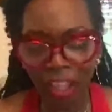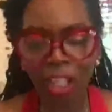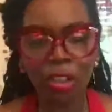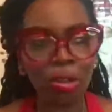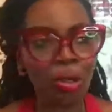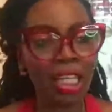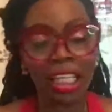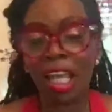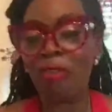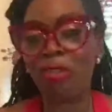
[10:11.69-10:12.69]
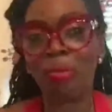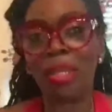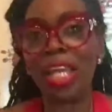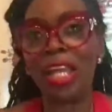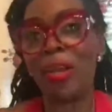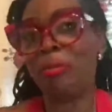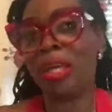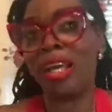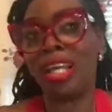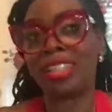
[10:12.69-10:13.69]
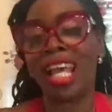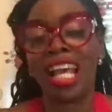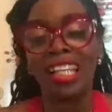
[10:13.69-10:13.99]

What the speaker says: Thank you again for being here because